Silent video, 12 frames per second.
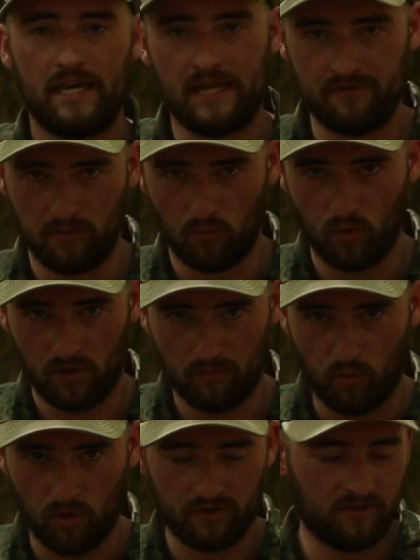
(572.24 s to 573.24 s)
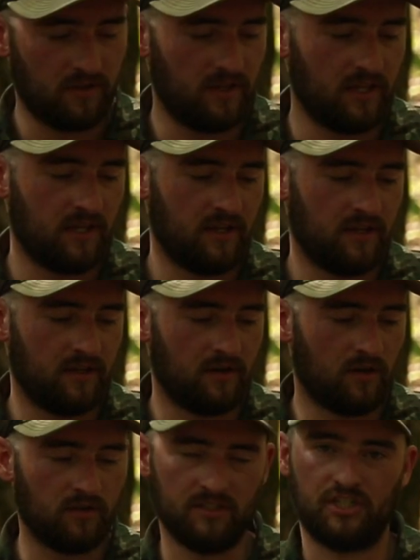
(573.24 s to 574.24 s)
Even more important than
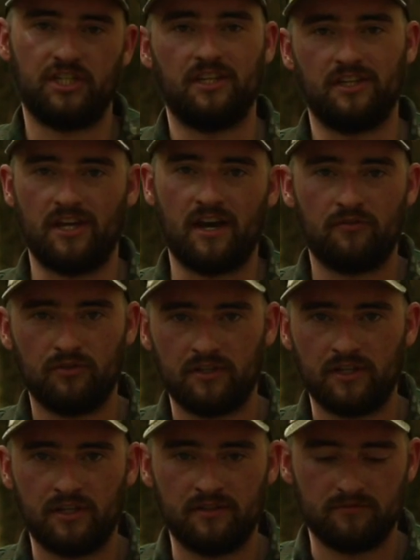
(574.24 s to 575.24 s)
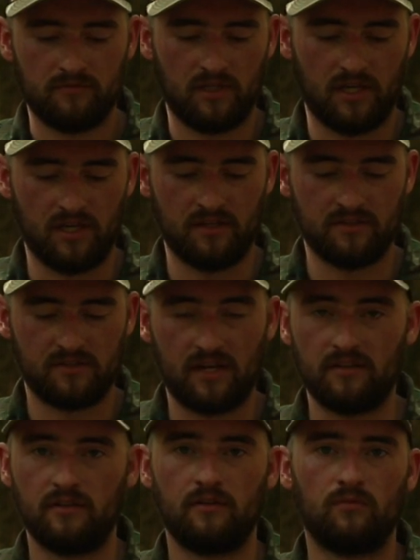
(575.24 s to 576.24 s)
all the shit that you have on the gun is
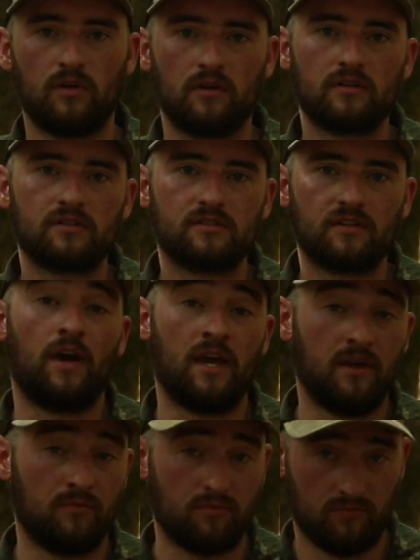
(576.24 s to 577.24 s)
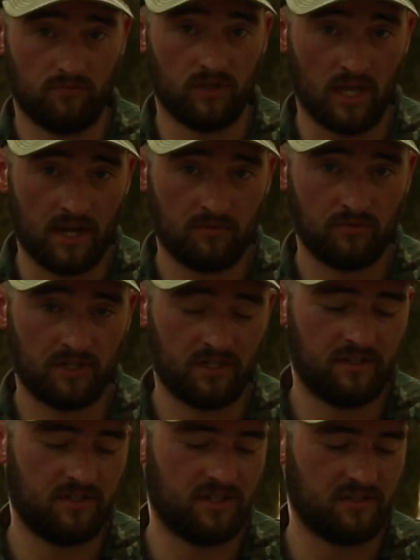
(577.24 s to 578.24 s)
how the gun works. So a reliable
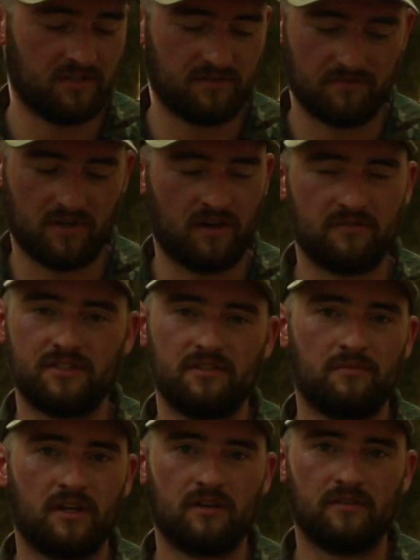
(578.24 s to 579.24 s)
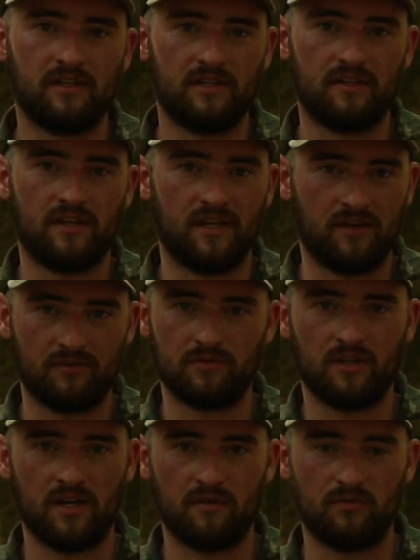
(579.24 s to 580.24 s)
gun is obviously better than an
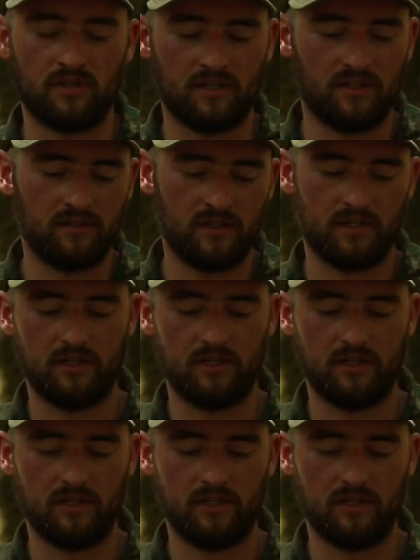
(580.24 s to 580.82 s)
unreliable gun.